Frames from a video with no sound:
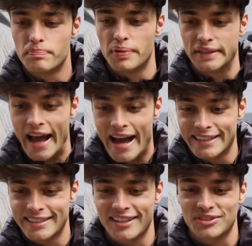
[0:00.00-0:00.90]

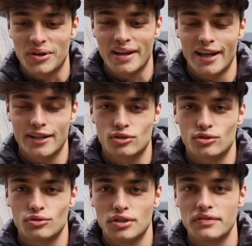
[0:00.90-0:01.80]
pedantic, so I like to
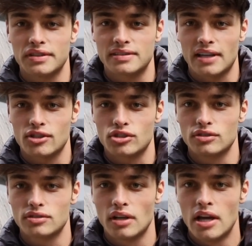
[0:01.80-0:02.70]
do even
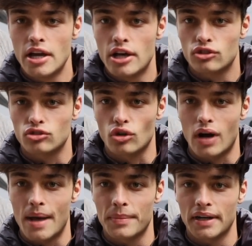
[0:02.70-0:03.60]
sections. So
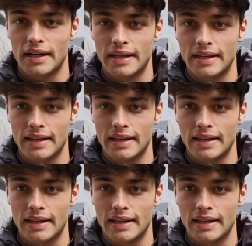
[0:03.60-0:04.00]
I'm gonna need